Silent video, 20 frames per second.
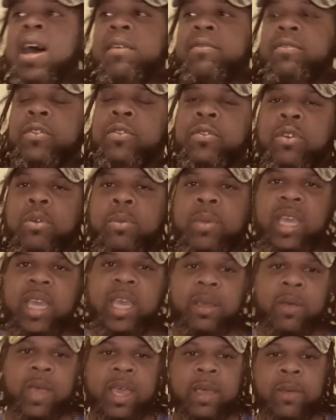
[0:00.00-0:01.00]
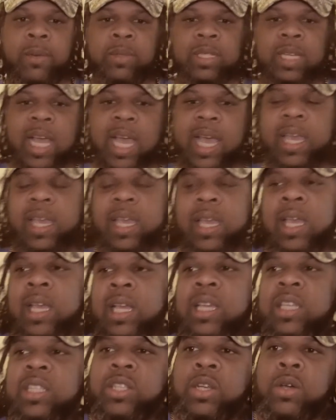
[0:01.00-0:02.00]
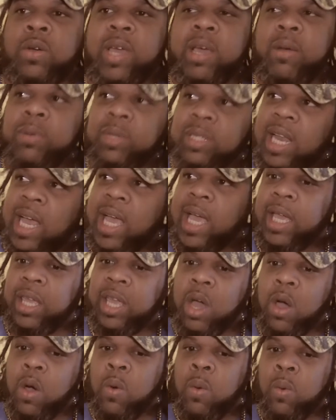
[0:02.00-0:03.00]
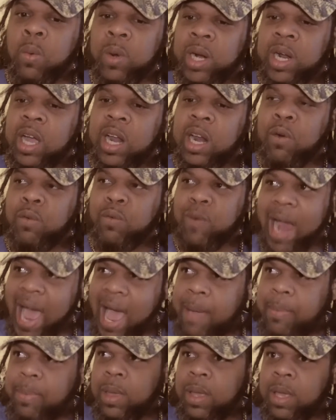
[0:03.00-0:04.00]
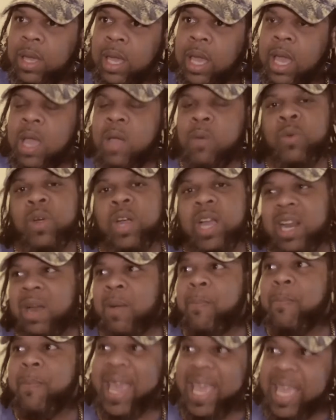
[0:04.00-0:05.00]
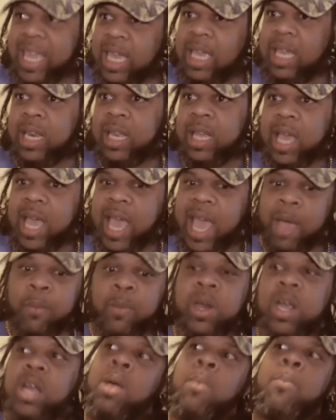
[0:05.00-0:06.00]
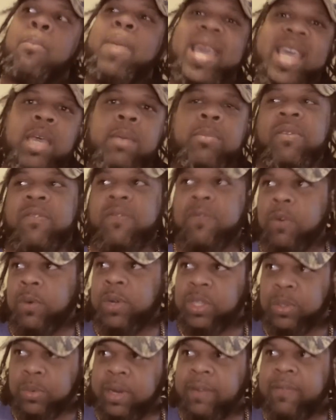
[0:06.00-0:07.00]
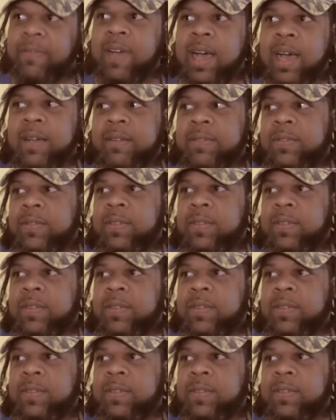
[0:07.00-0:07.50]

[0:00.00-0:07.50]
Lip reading: Wow. You feel me? It was like, so it was like, yo, we're gonna rap, we're gonna make it, and we're gonna make it before we're 25.